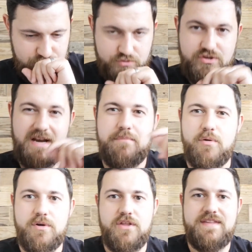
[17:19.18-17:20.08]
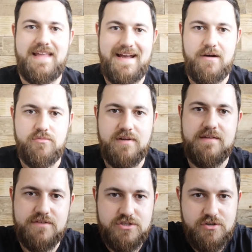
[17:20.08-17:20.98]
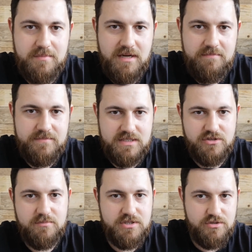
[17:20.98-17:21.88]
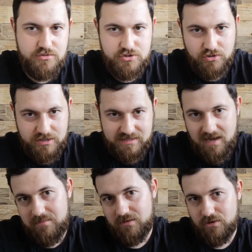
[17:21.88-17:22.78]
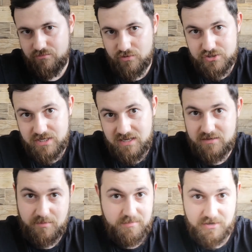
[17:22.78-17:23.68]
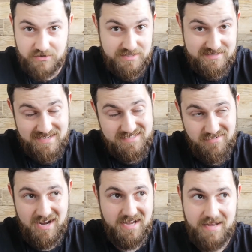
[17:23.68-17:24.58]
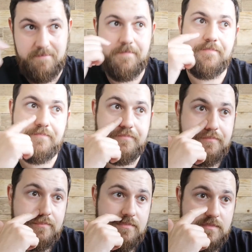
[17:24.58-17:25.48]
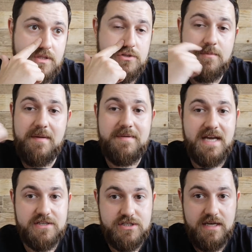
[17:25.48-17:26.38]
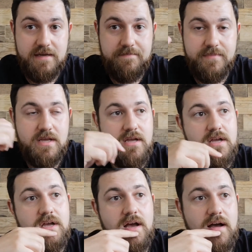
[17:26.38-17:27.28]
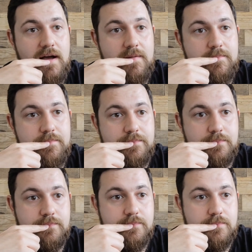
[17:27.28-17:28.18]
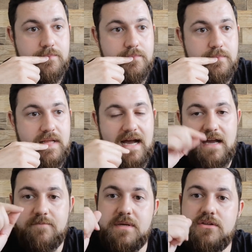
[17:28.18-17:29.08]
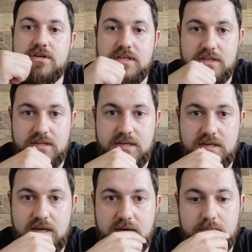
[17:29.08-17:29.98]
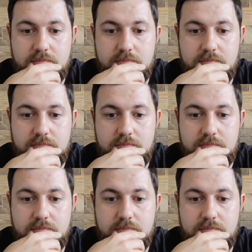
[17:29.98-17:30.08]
So trying to put one on now, ready for summer, is going to be too short a time, and I'm going to rush it, and it's probably not going to taste right again. So maybe next year. I have been looking at the